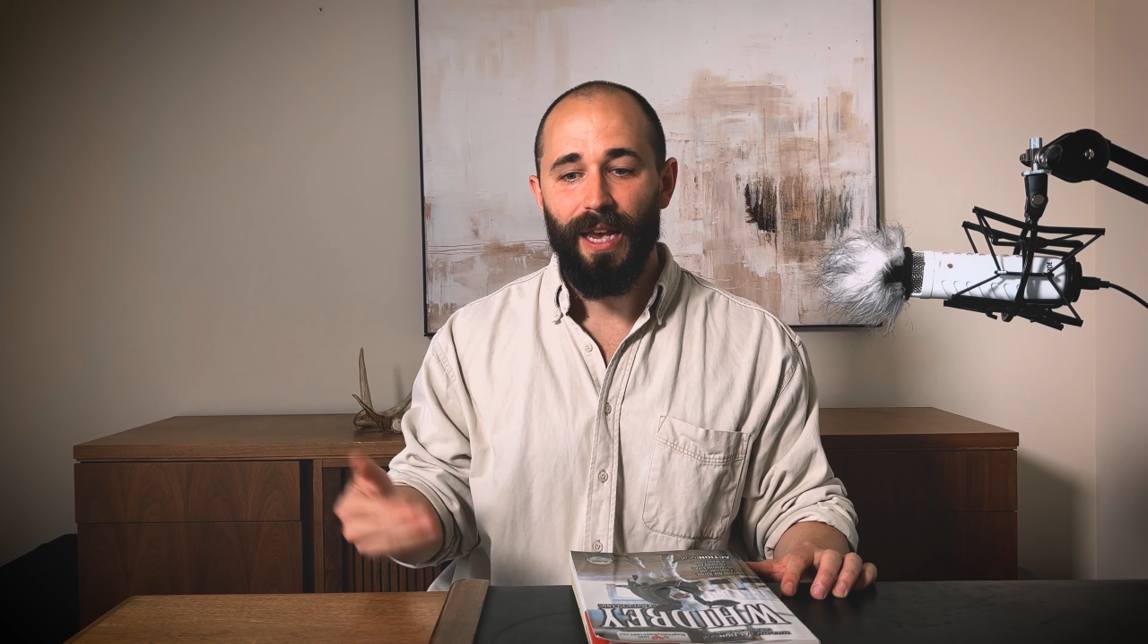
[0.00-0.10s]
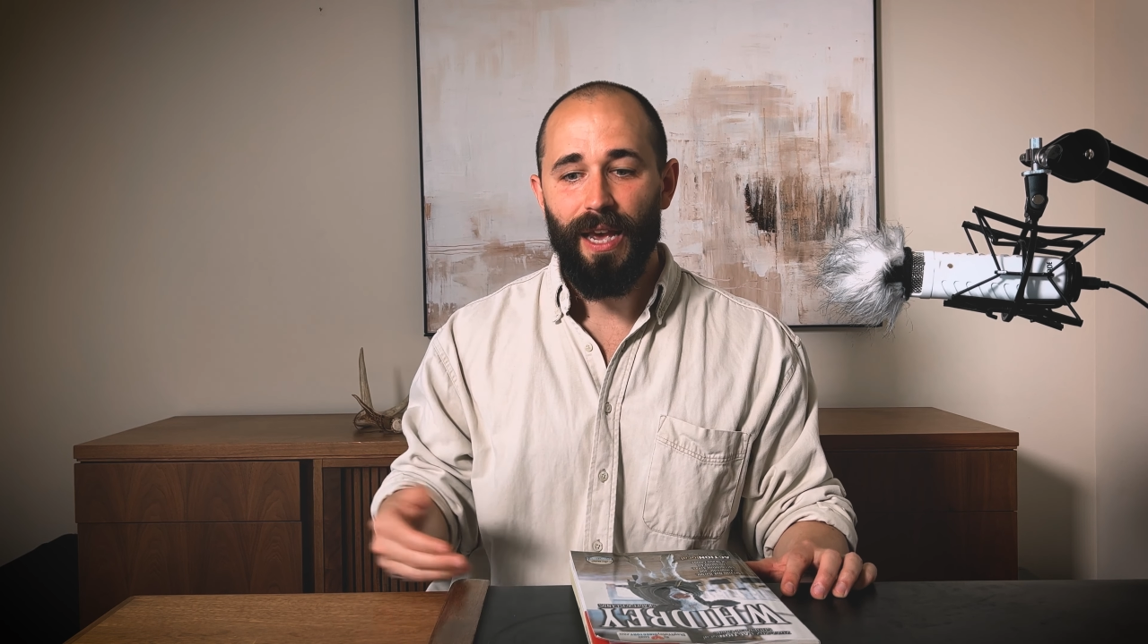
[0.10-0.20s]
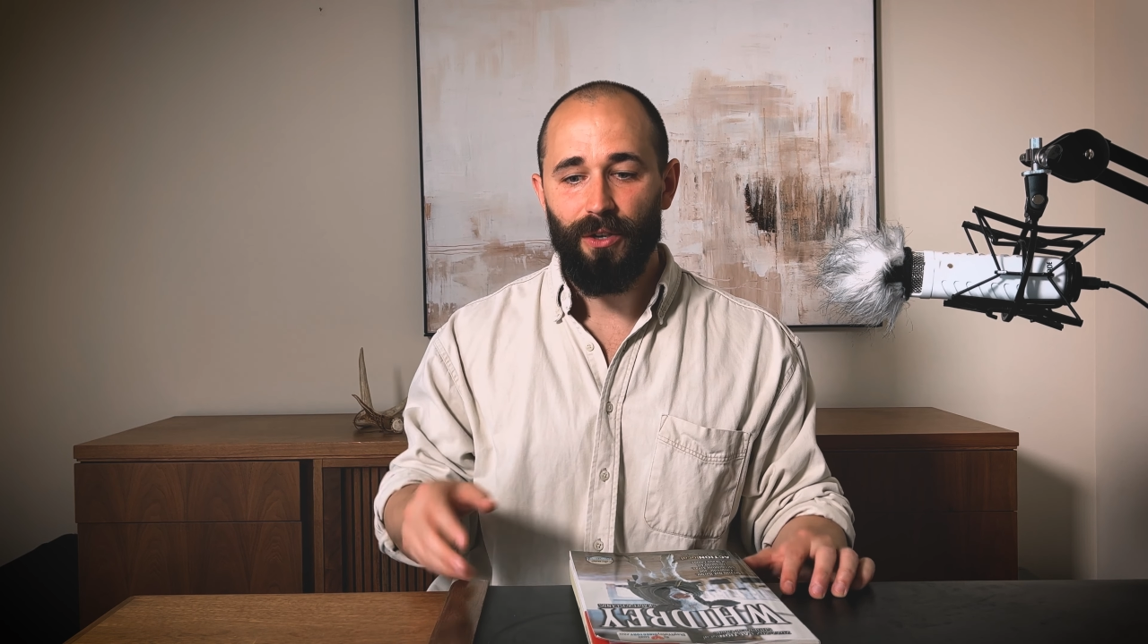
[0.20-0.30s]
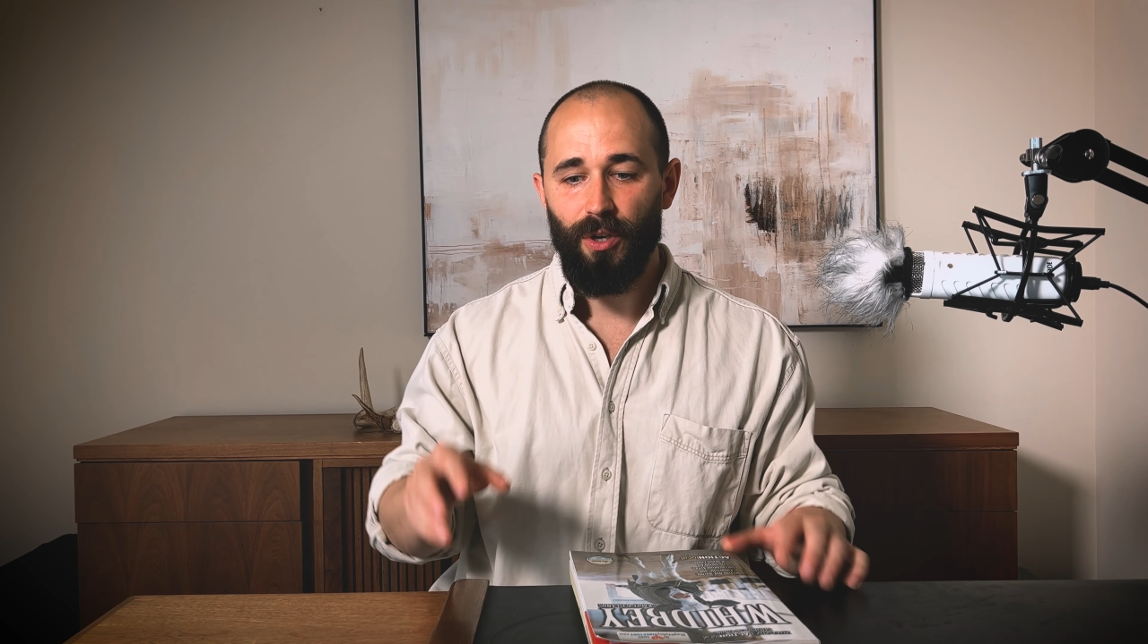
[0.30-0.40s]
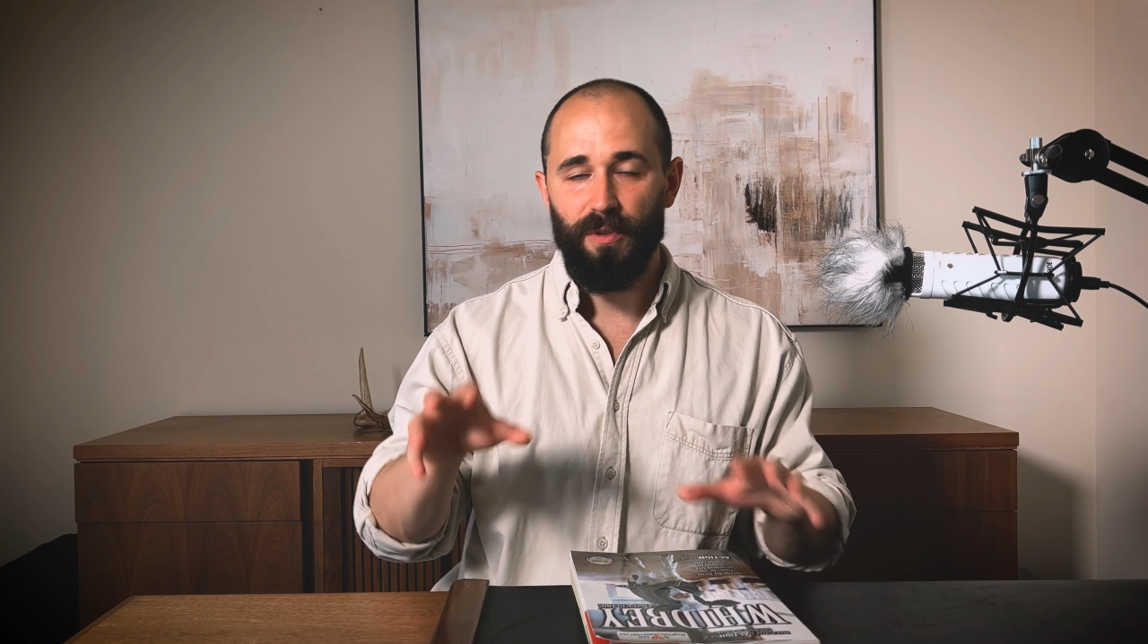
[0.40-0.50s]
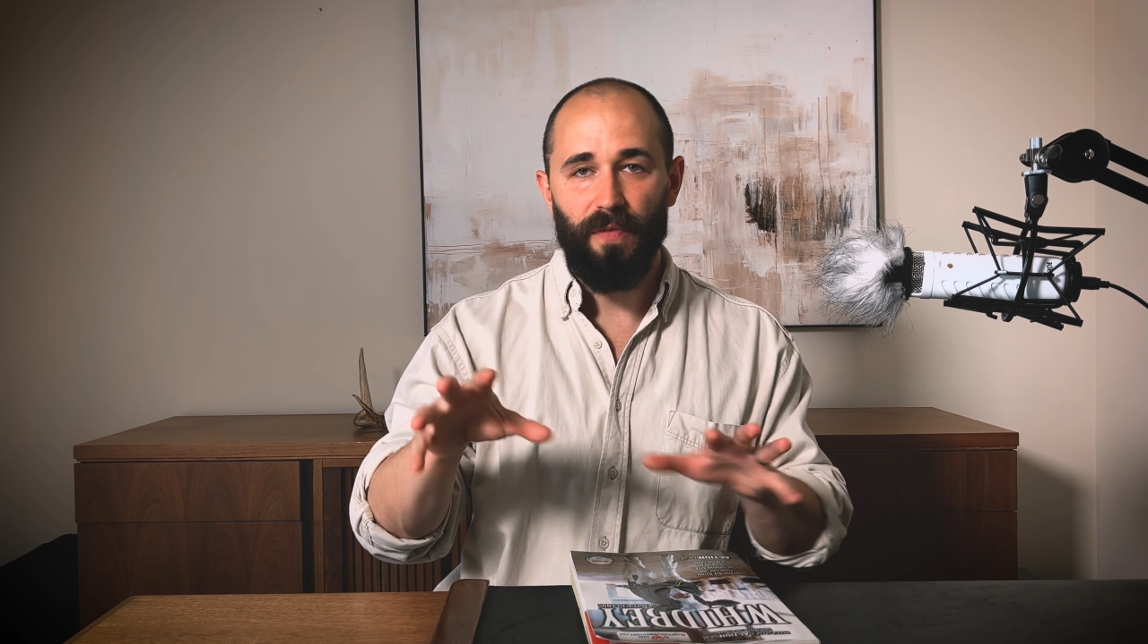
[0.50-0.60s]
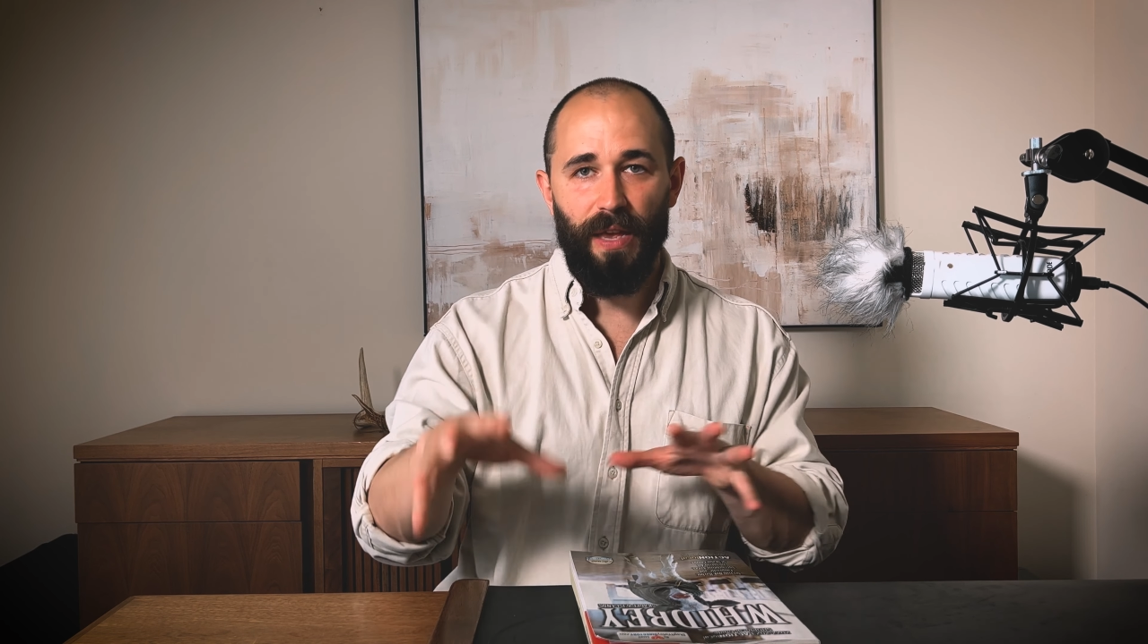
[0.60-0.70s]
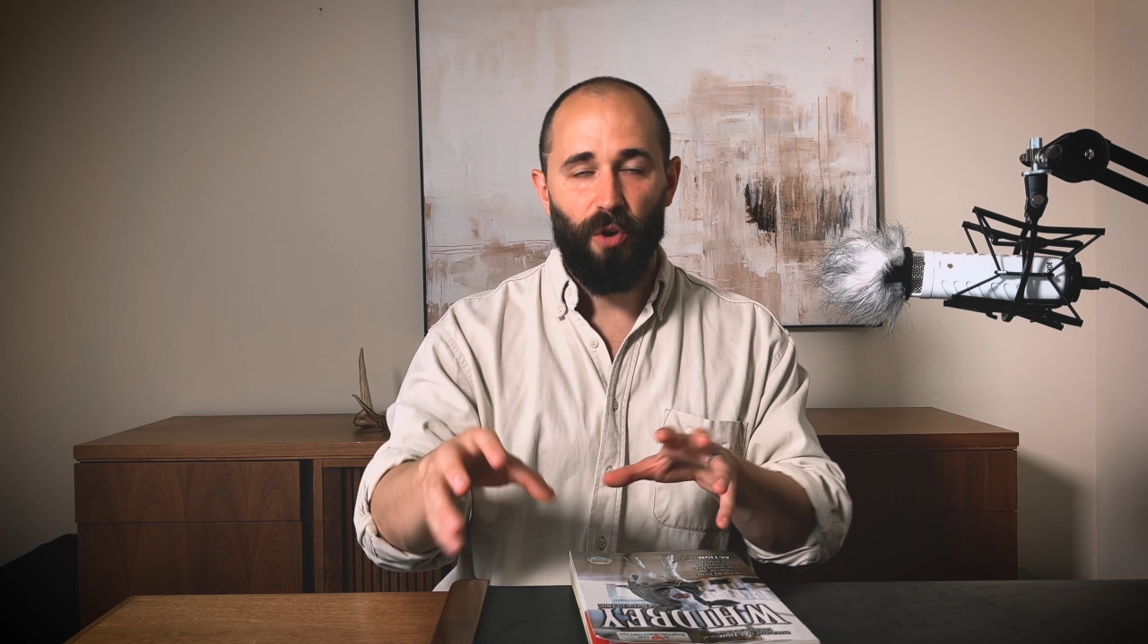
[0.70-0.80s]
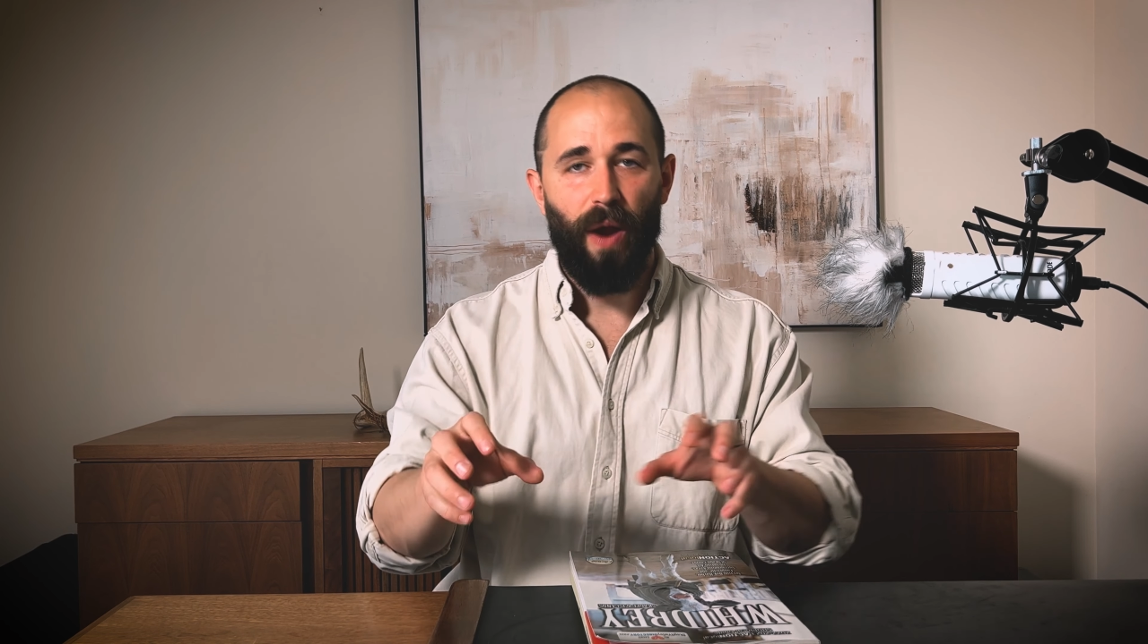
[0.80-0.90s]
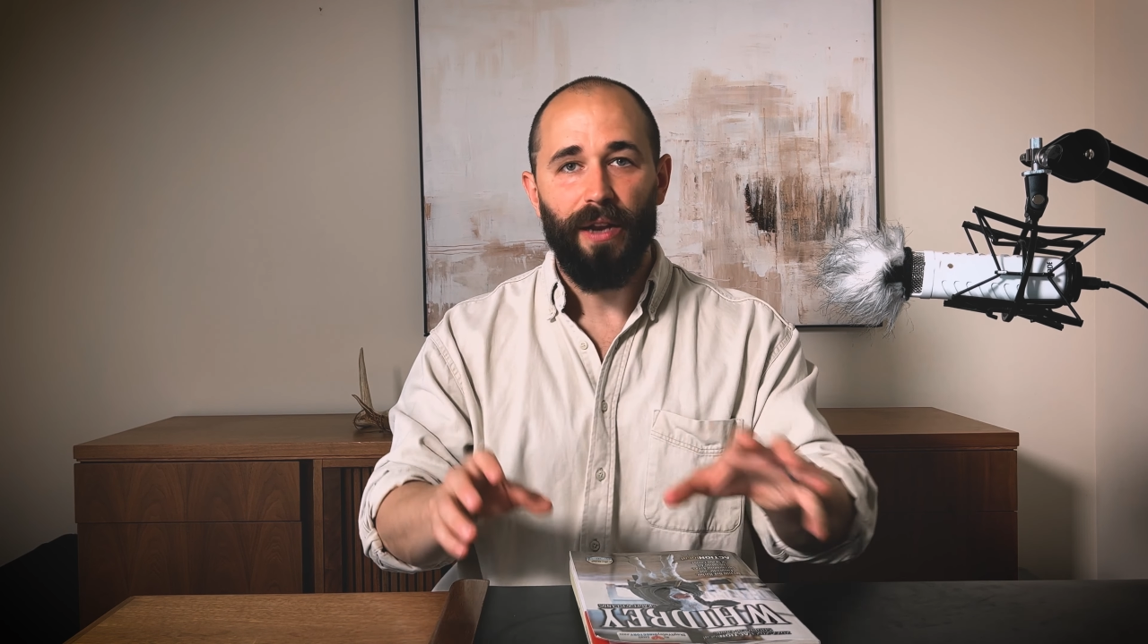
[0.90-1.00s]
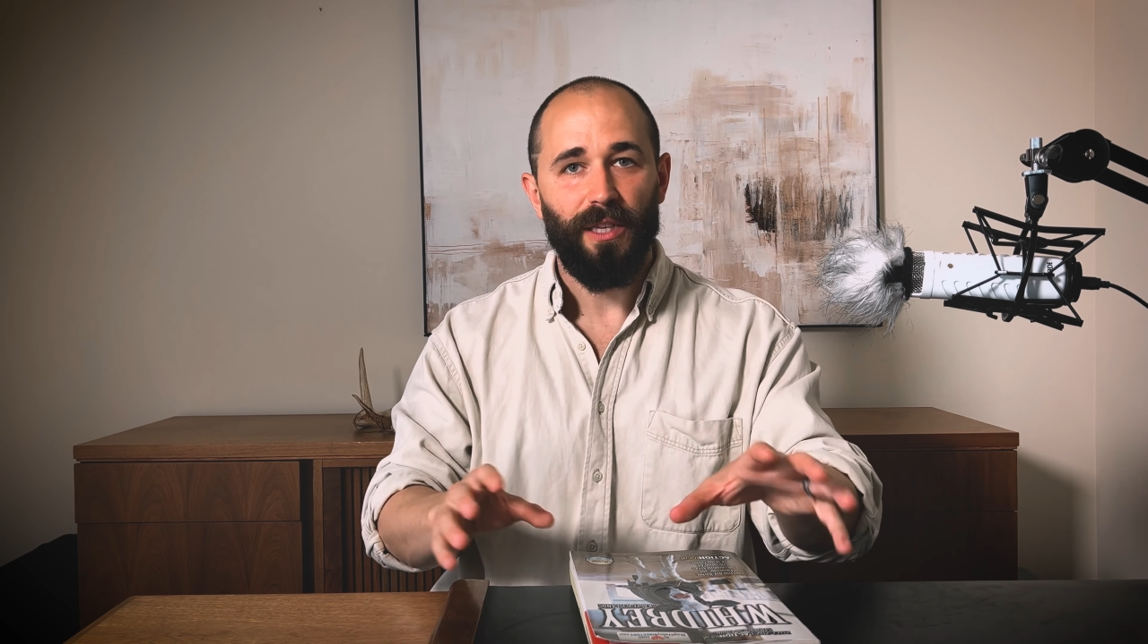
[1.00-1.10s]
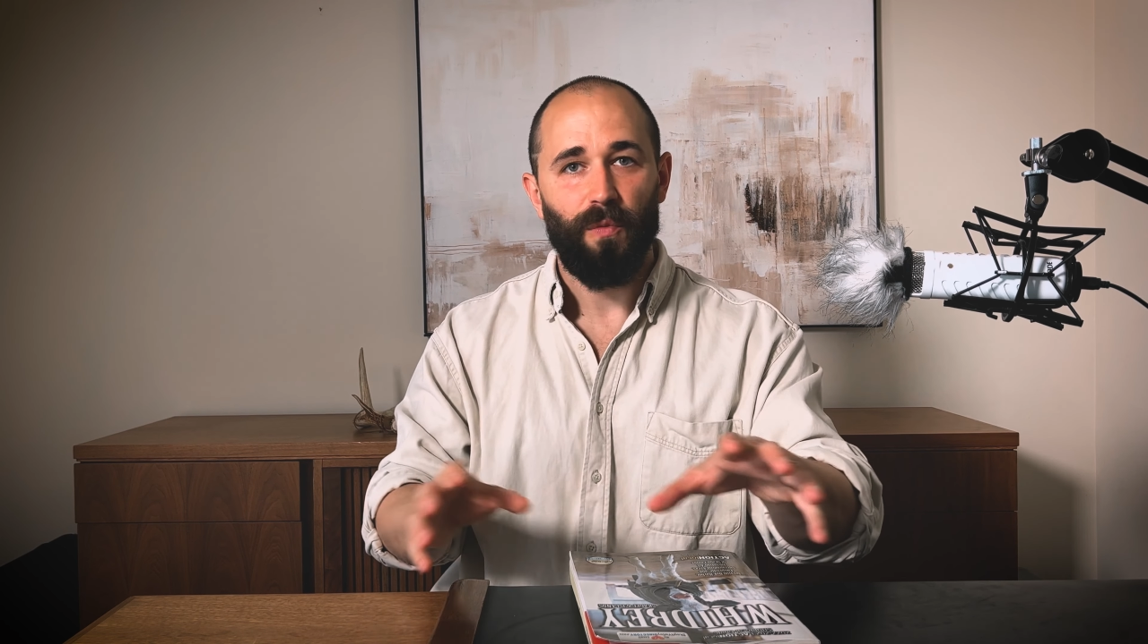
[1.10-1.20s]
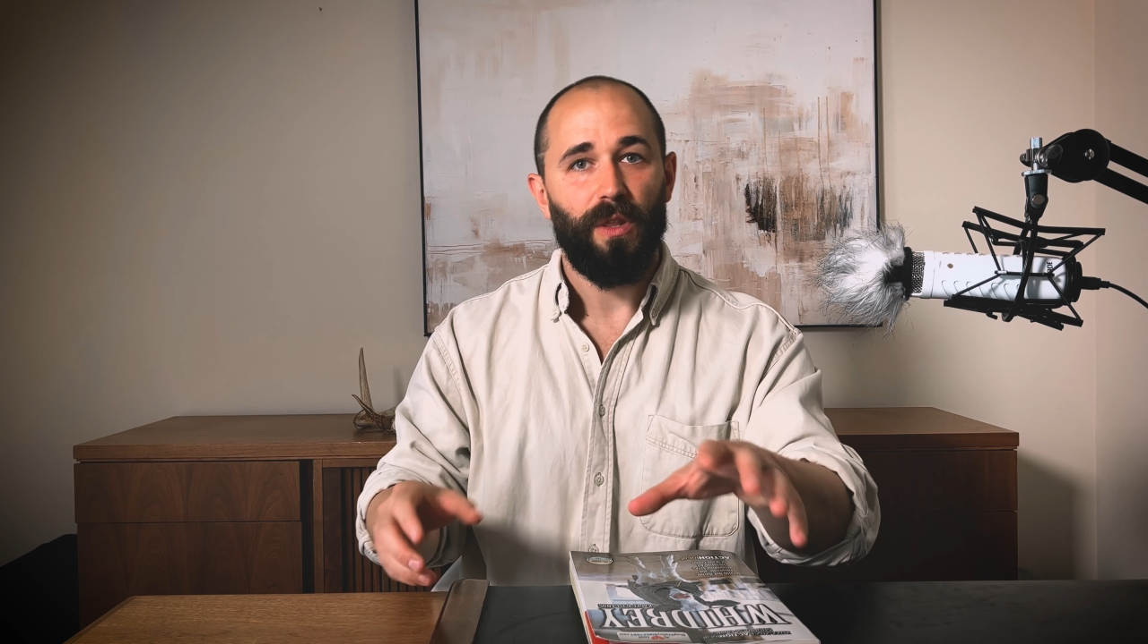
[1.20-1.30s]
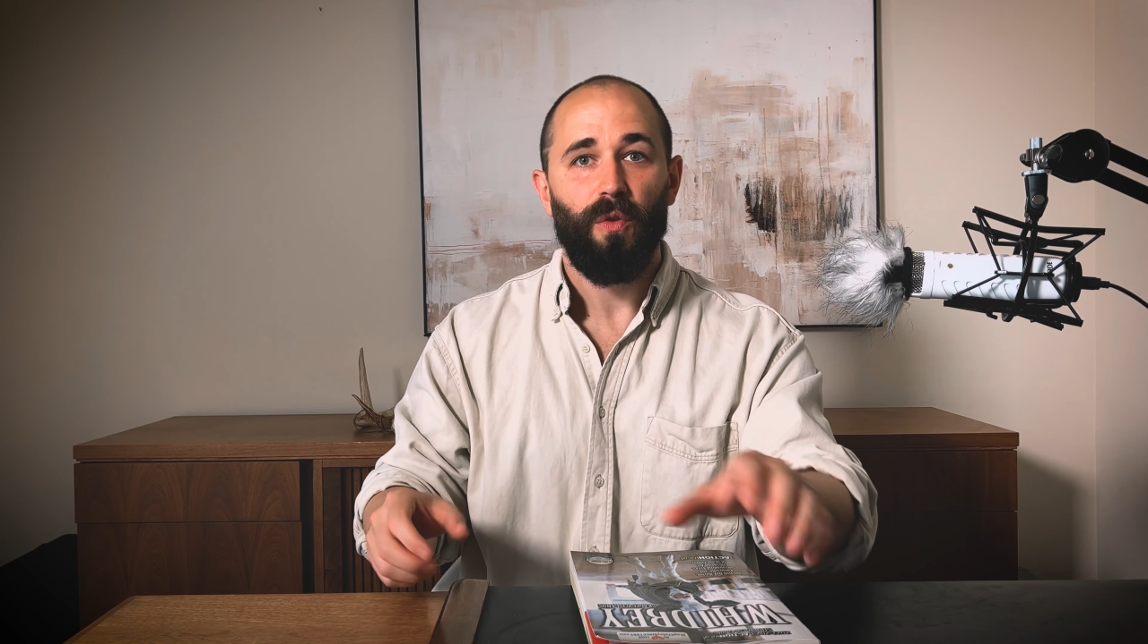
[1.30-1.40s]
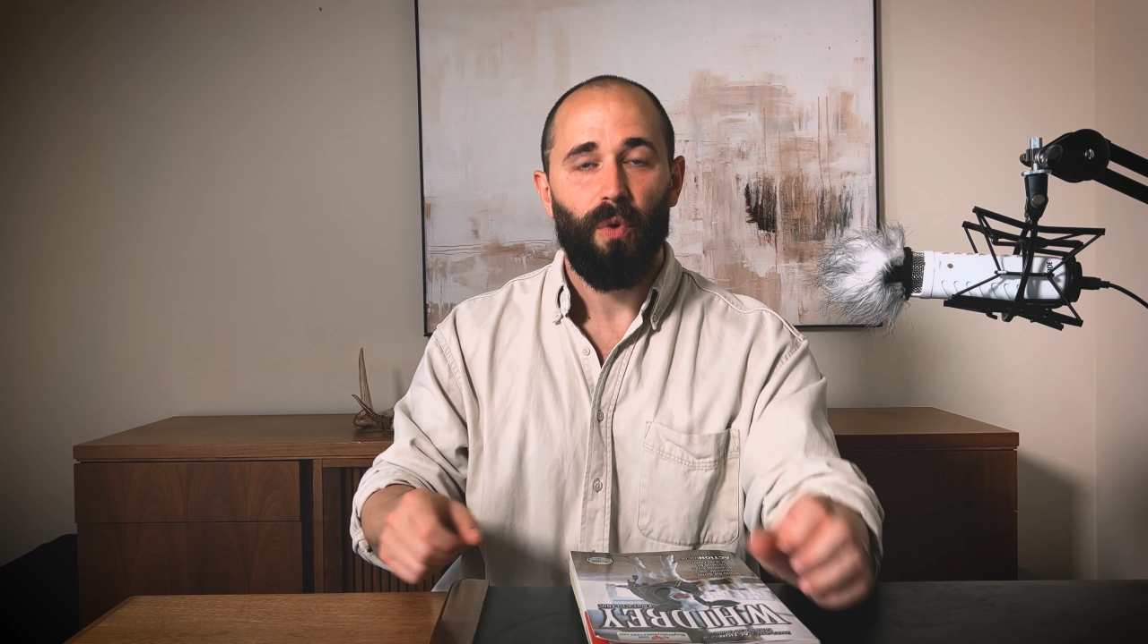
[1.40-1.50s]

in terms of interacting with the